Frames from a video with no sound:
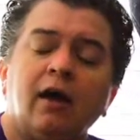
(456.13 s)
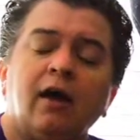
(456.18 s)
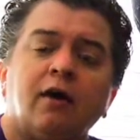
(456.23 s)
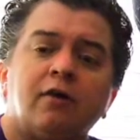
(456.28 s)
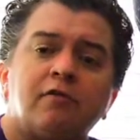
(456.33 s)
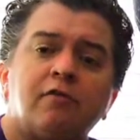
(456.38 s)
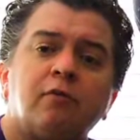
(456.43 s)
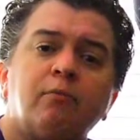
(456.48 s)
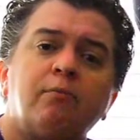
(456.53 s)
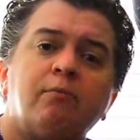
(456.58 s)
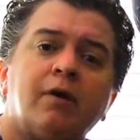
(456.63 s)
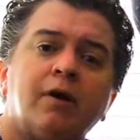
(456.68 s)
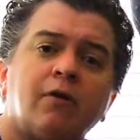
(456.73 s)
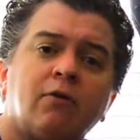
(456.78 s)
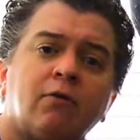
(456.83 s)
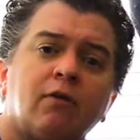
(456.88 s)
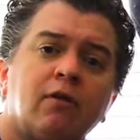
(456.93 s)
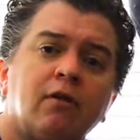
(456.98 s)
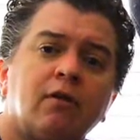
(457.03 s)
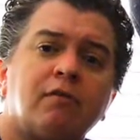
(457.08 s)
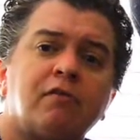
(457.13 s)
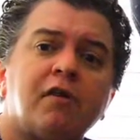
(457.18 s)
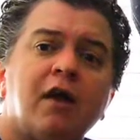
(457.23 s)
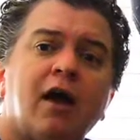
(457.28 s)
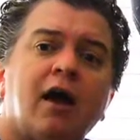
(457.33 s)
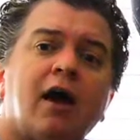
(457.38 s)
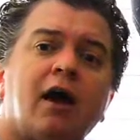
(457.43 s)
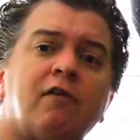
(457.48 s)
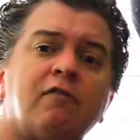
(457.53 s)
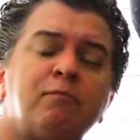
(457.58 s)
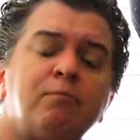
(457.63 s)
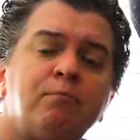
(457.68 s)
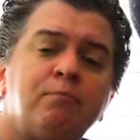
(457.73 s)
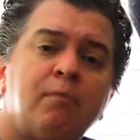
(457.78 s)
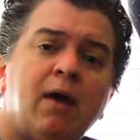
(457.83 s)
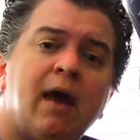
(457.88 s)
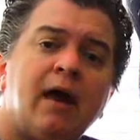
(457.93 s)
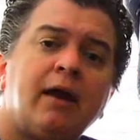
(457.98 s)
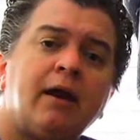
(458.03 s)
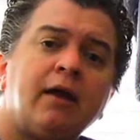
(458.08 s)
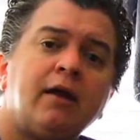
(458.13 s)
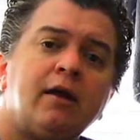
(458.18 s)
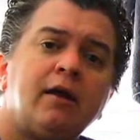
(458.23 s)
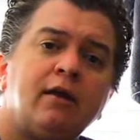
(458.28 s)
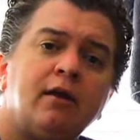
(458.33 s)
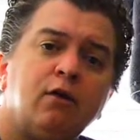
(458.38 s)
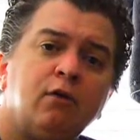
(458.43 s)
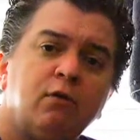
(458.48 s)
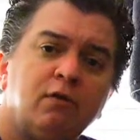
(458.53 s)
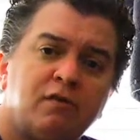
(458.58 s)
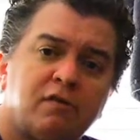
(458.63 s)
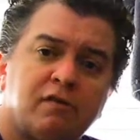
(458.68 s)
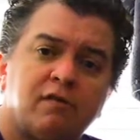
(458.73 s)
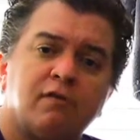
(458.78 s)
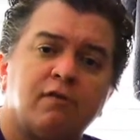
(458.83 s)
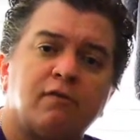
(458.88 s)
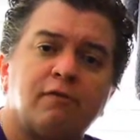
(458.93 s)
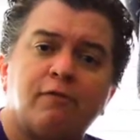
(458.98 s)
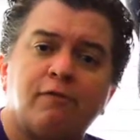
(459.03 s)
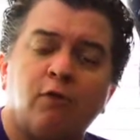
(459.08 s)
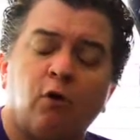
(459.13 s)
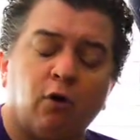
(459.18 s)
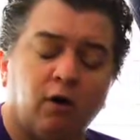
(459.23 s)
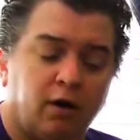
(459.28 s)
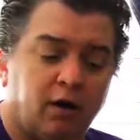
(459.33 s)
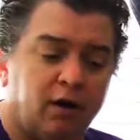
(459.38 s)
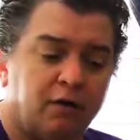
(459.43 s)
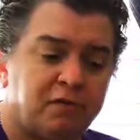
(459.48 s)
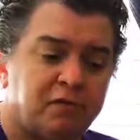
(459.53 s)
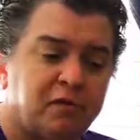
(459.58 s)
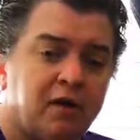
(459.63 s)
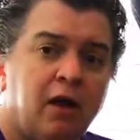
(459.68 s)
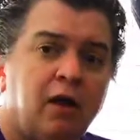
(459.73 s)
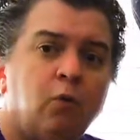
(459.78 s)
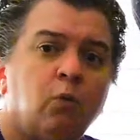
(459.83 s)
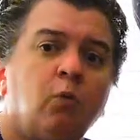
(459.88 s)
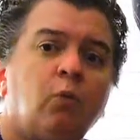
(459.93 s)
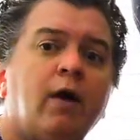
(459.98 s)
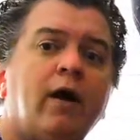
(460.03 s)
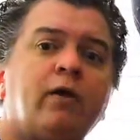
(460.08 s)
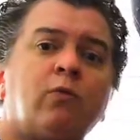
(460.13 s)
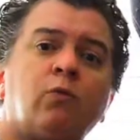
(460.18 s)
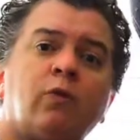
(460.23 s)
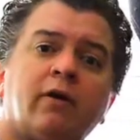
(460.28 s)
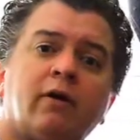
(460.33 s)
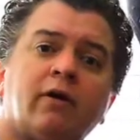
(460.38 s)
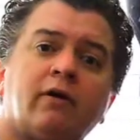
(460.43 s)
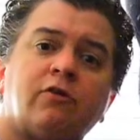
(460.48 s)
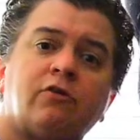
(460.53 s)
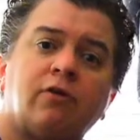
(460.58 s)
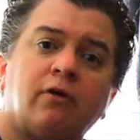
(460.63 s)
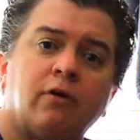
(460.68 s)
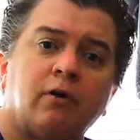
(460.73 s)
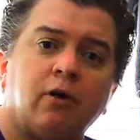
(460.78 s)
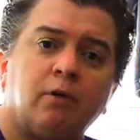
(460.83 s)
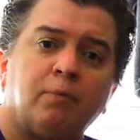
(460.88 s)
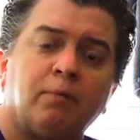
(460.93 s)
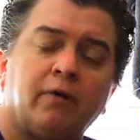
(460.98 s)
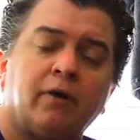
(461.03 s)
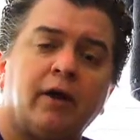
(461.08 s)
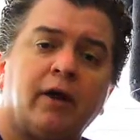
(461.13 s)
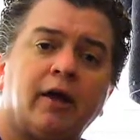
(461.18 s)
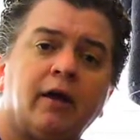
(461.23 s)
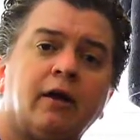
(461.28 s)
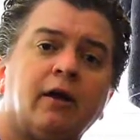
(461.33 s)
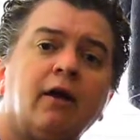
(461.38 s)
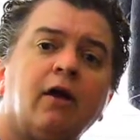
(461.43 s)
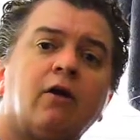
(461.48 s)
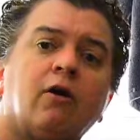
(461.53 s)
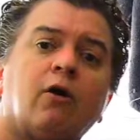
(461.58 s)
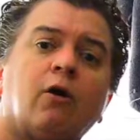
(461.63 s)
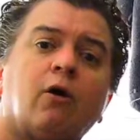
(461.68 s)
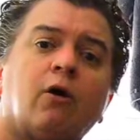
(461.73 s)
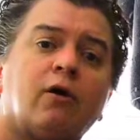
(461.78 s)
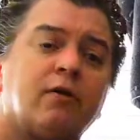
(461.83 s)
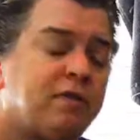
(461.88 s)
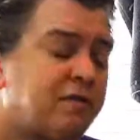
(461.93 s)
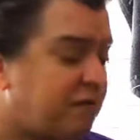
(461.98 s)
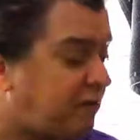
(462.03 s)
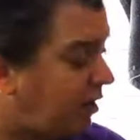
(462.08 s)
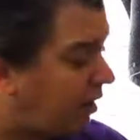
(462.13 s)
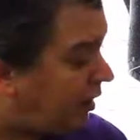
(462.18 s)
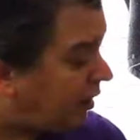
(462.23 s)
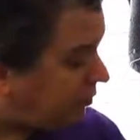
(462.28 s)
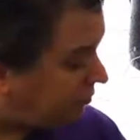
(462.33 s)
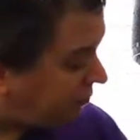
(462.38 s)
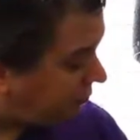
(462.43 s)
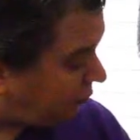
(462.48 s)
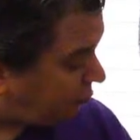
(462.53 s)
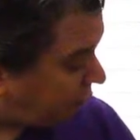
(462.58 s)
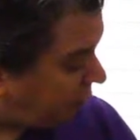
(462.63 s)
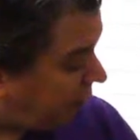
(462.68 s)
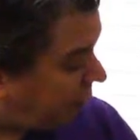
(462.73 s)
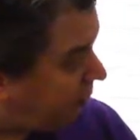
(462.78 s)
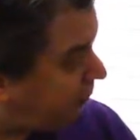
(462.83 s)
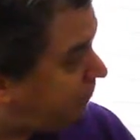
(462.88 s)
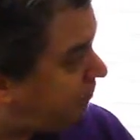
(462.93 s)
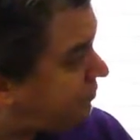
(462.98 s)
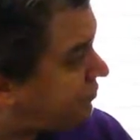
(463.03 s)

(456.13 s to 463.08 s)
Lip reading: So minerals have many uses for us when we're interpreting Earth's history.